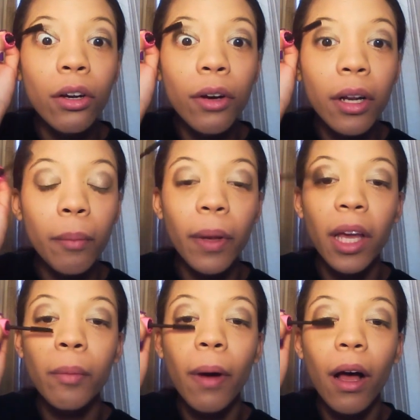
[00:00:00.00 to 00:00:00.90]
green and
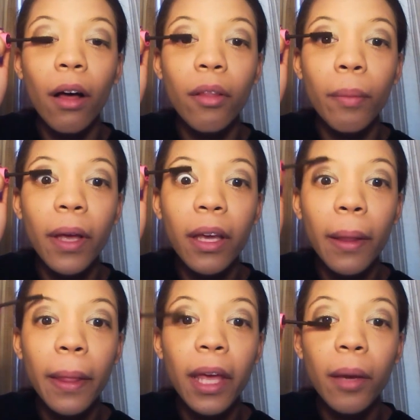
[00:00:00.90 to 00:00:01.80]
pink bottle, the pink
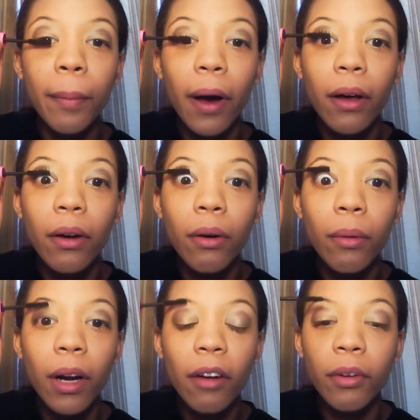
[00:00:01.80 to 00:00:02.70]
and pink bottle,
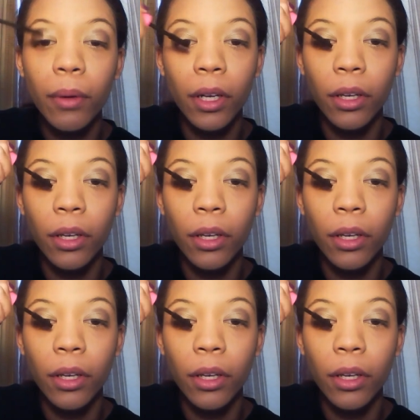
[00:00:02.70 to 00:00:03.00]
whatever you want